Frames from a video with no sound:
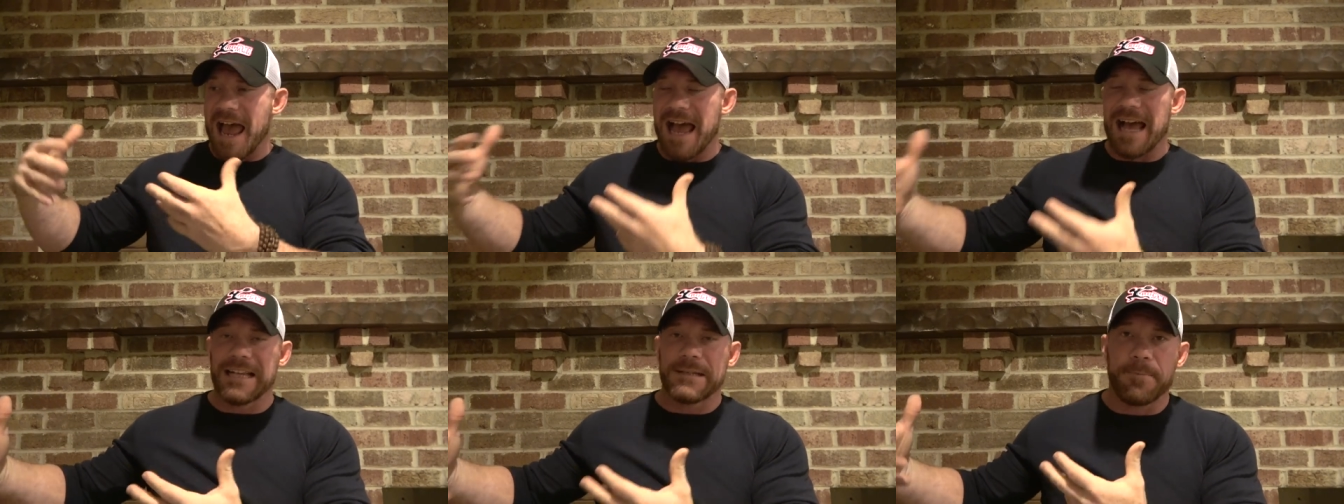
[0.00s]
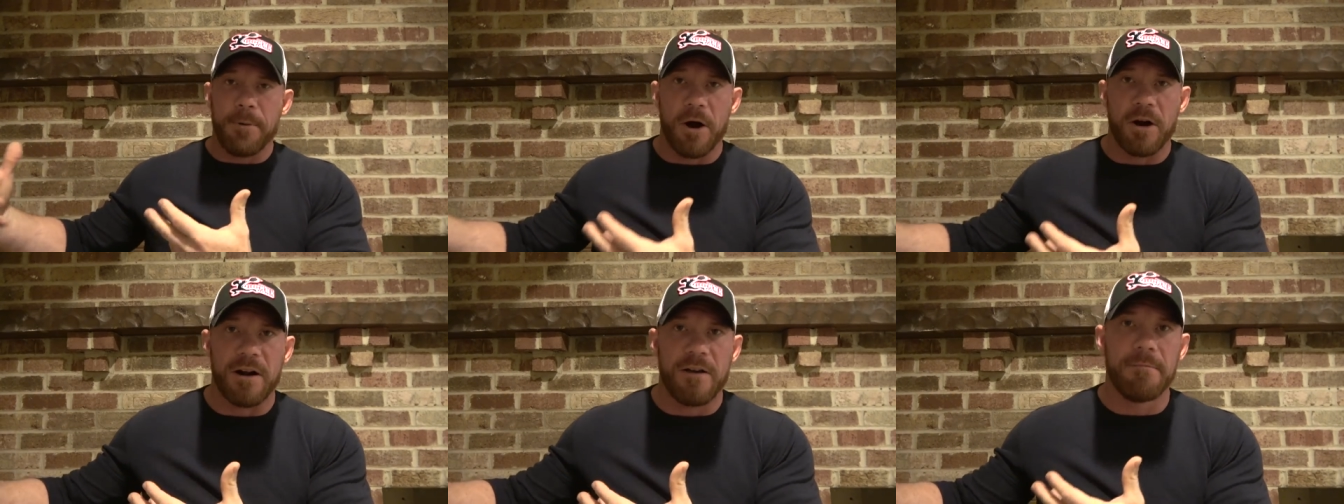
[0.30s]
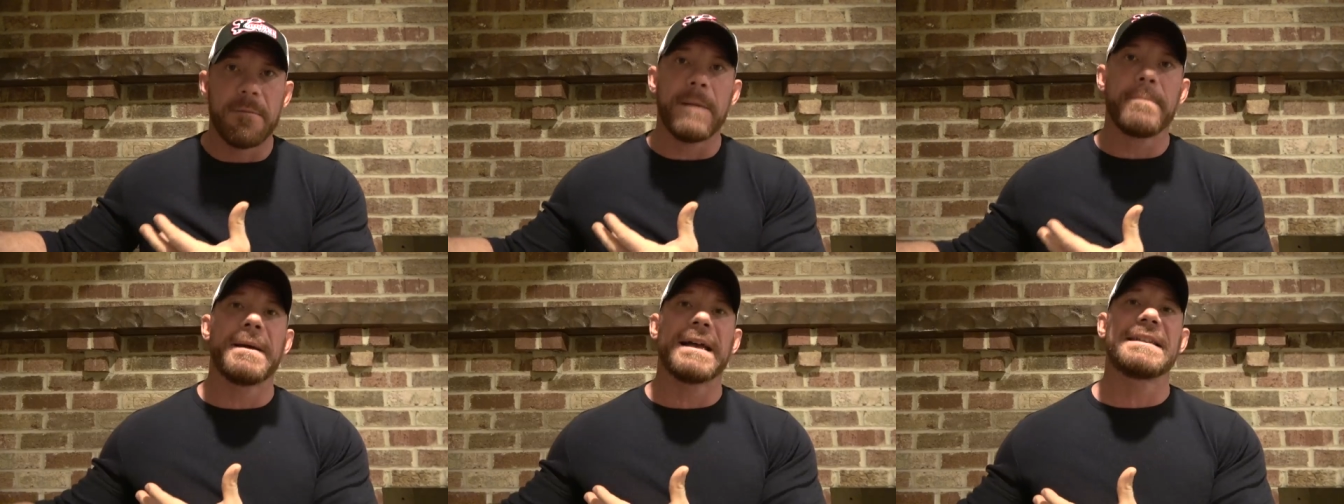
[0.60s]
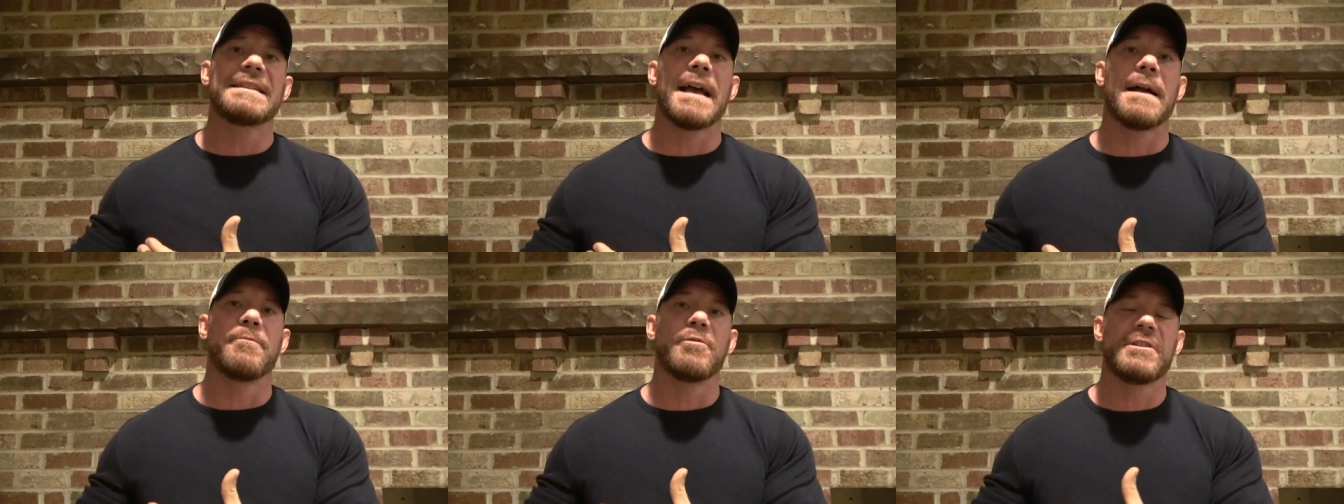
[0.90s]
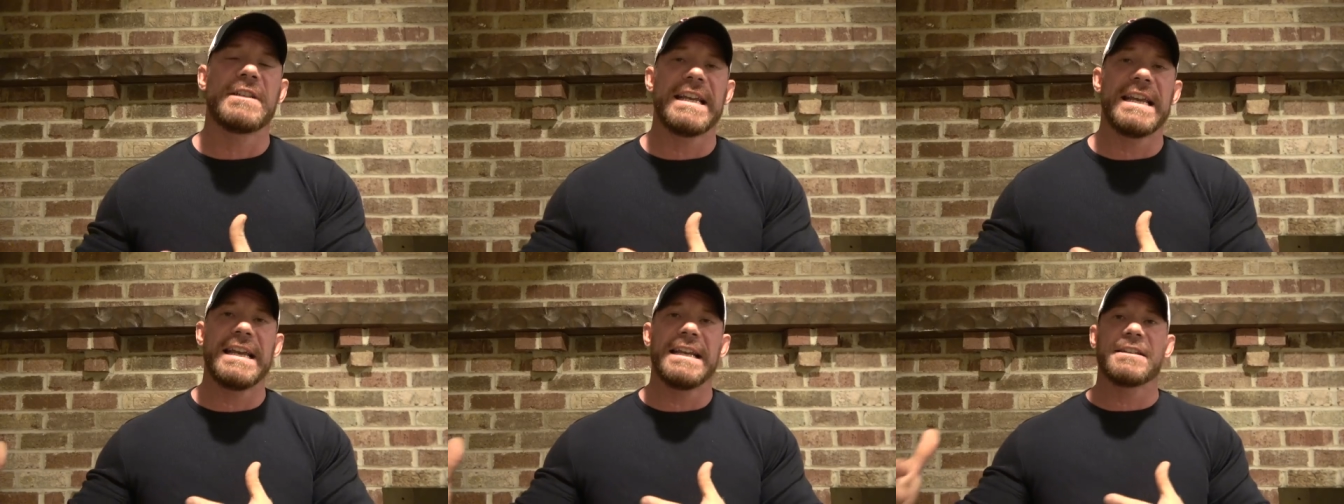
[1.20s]
as part of my bedtime
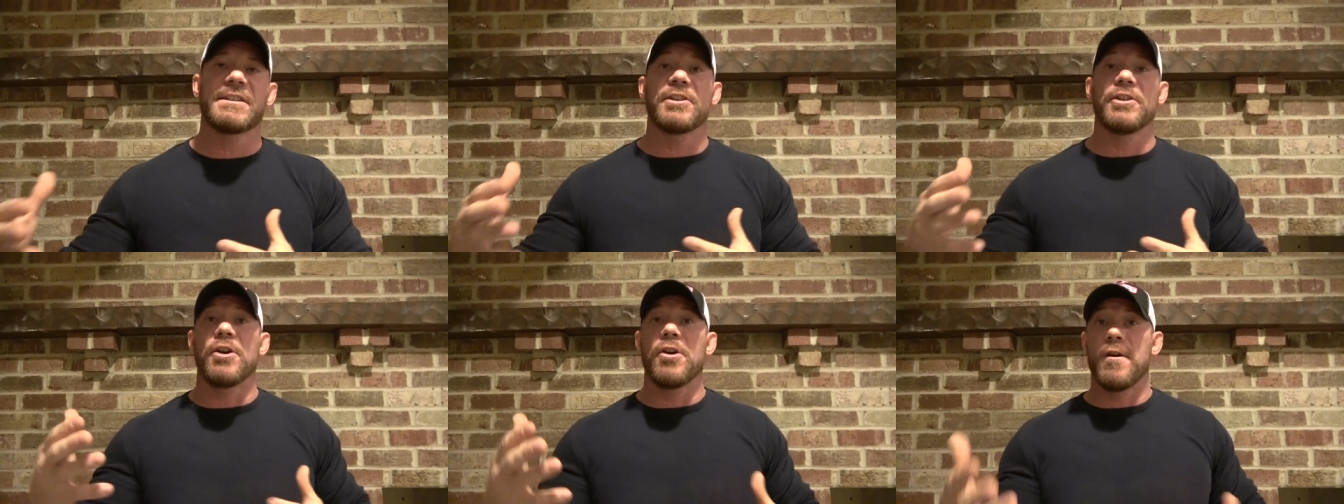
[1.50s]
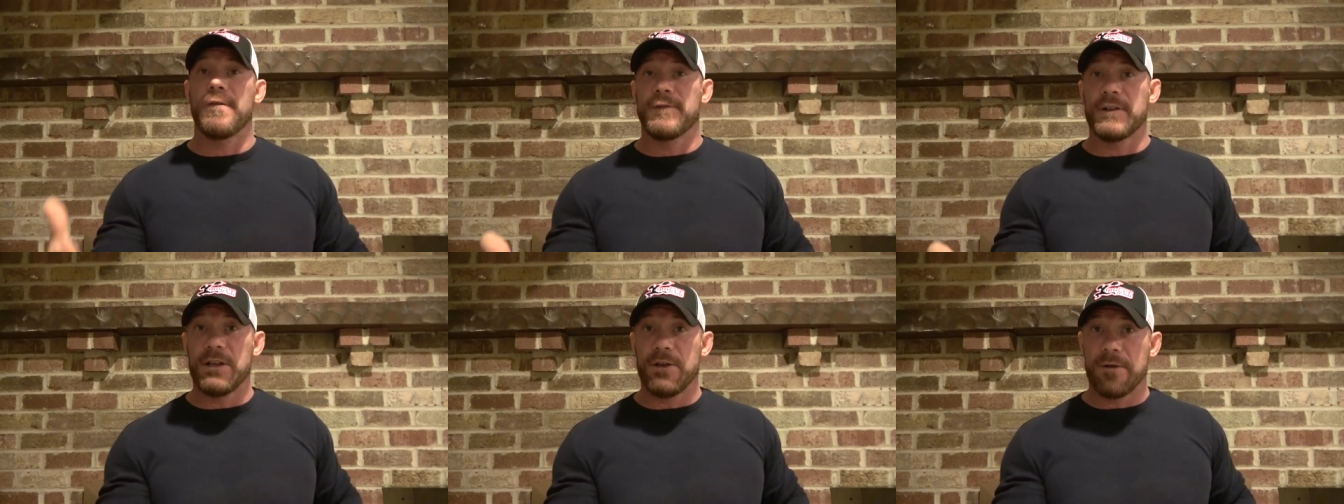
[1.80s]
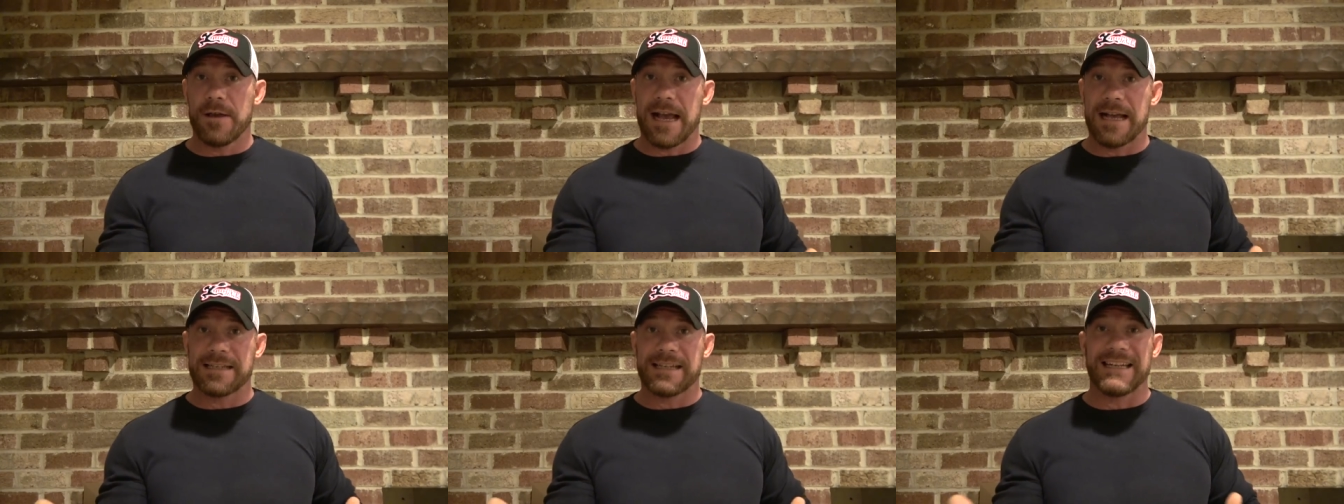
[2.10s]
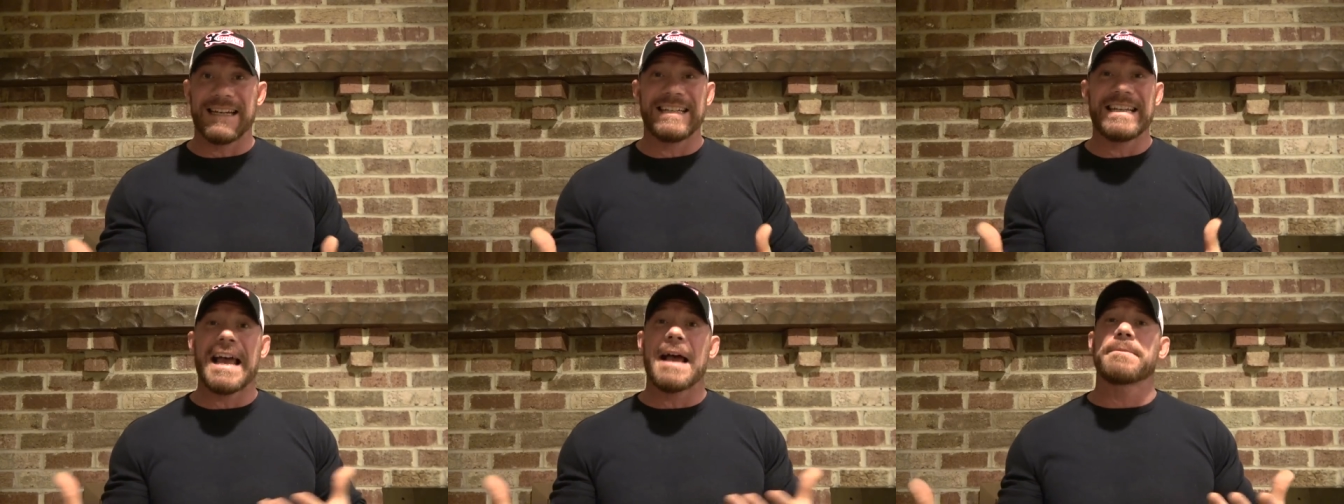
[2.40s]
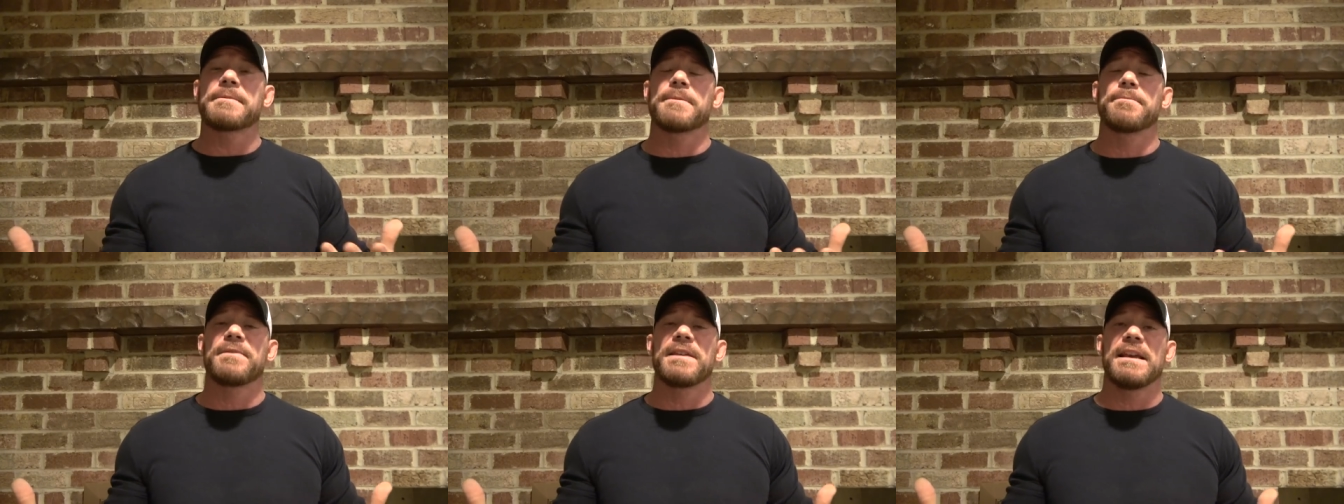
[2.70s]
routine so that hopefully you guys can
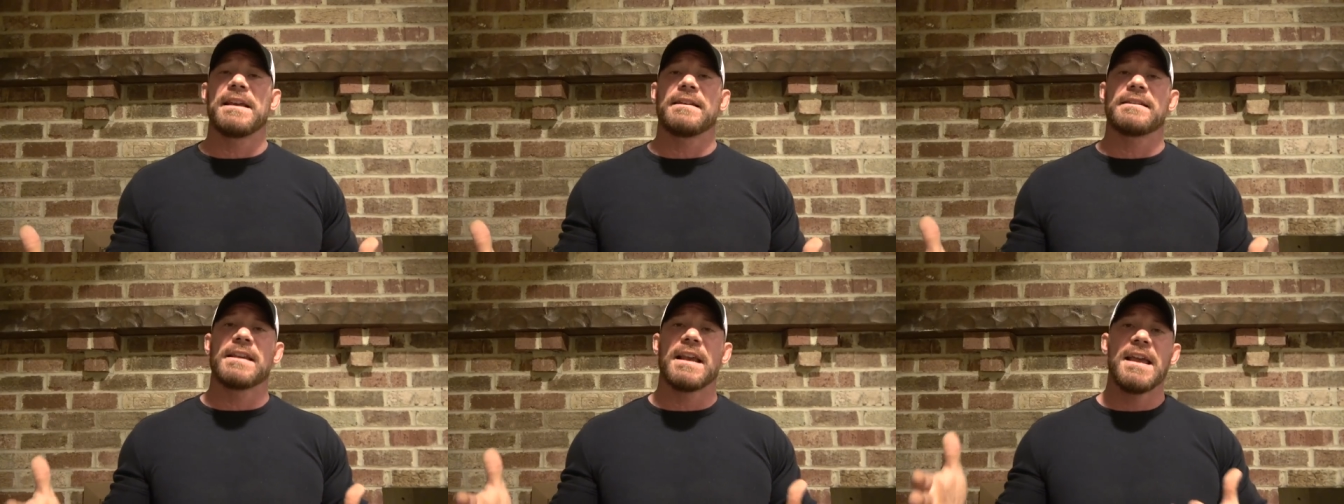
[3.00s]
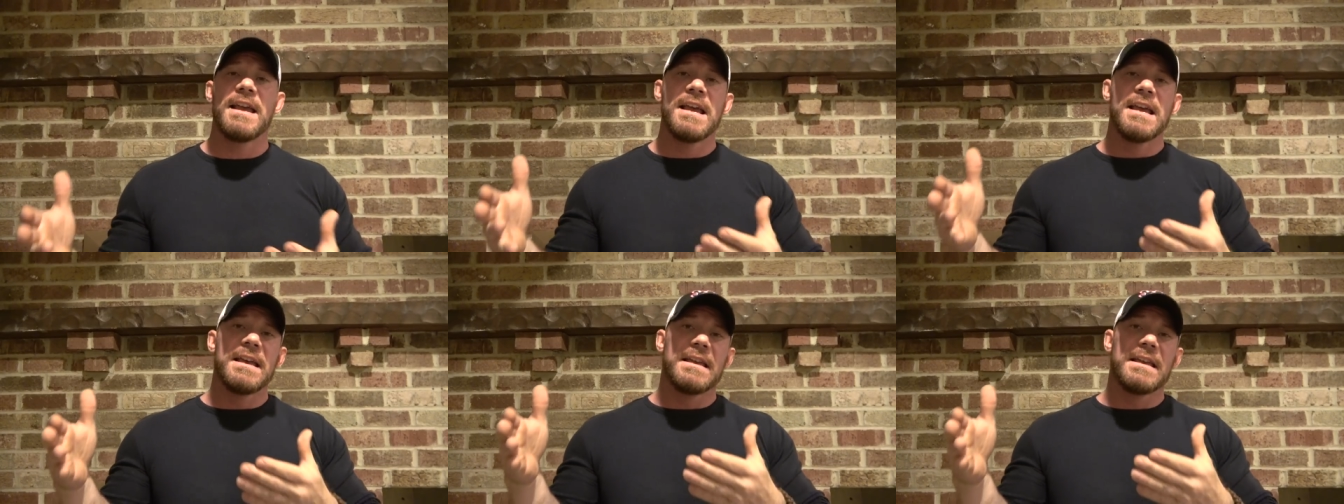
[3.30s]
adapt some things